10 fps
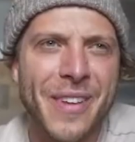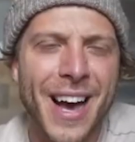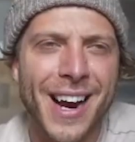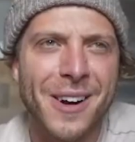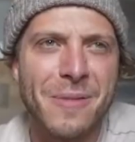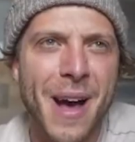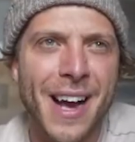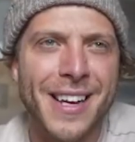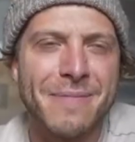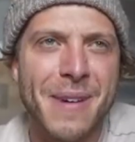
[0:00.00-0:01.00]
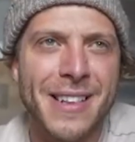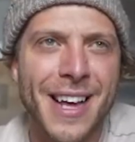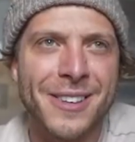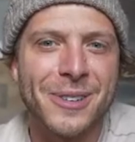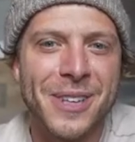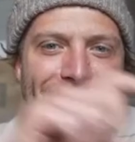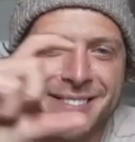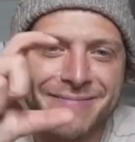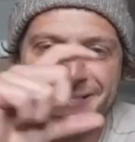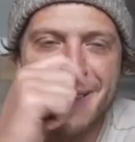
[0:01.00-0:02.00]
yeah, I gotta go back and make that a little
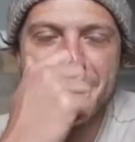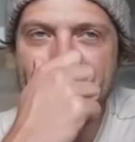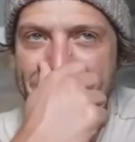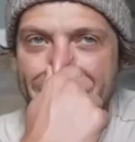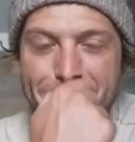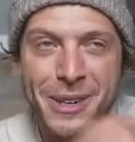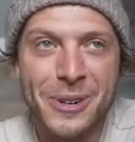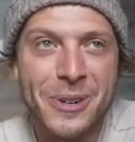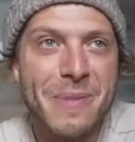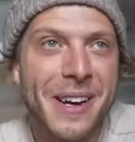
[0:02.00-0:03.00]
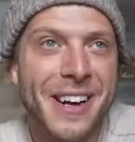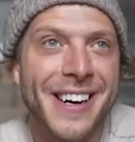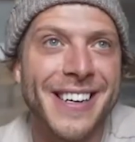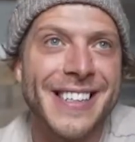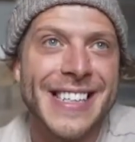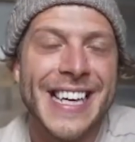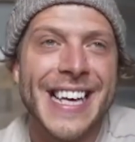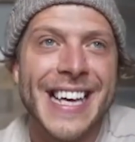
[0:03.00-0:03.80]
like image. That'd be cool. But uh, mm.